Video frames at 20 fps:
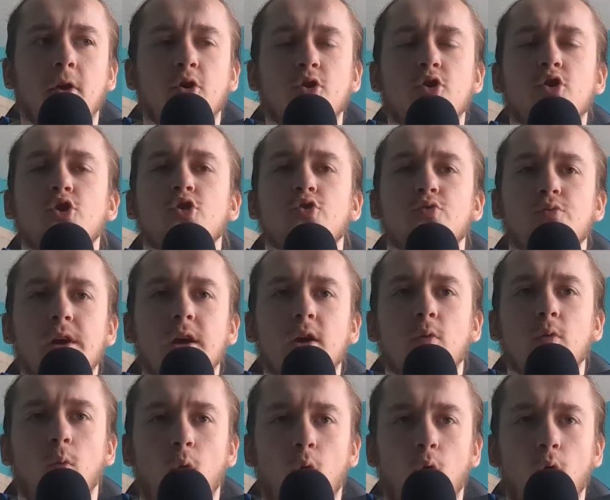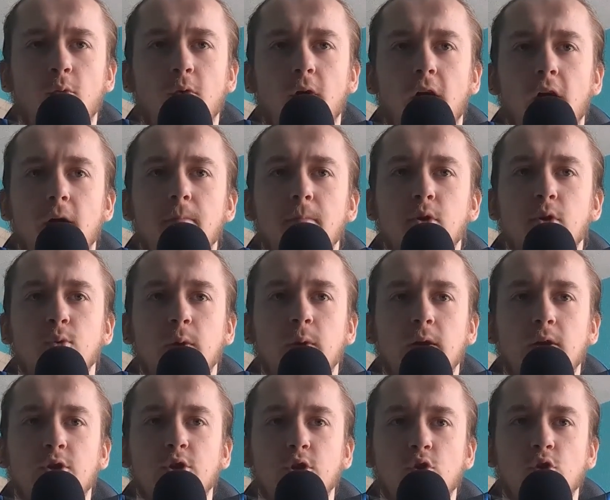street warfare between
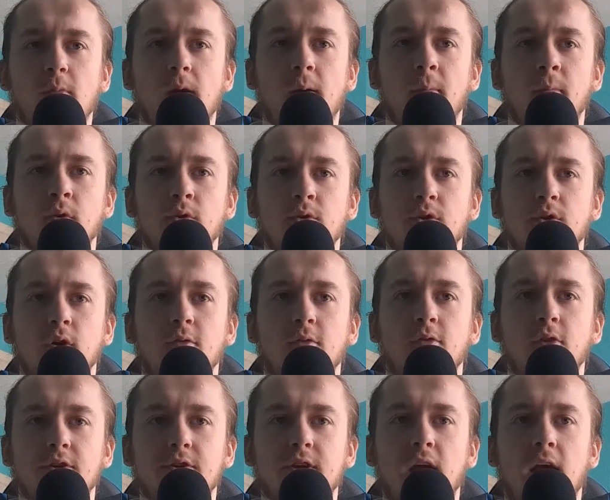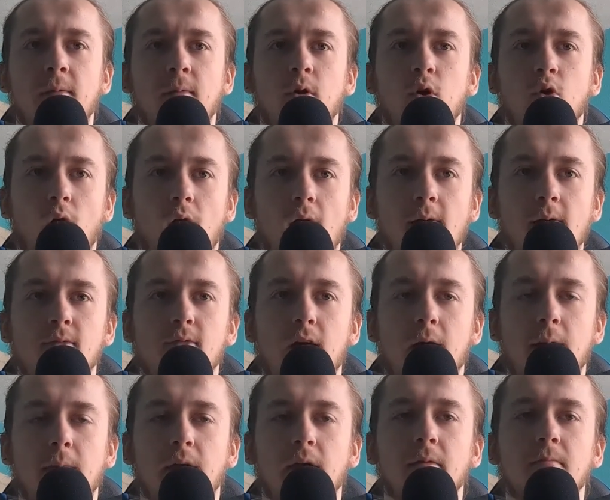two members of the same crime
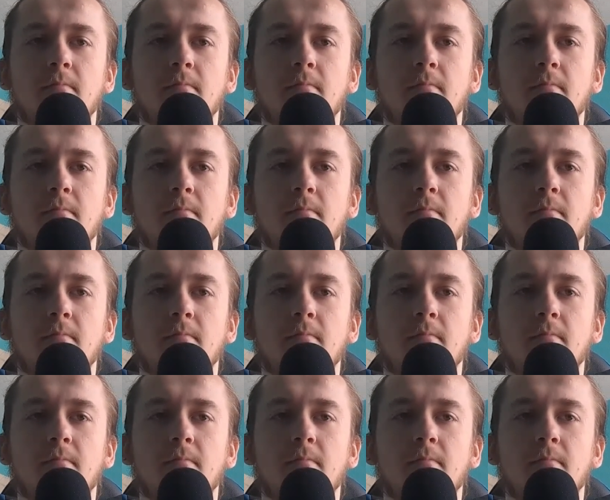family.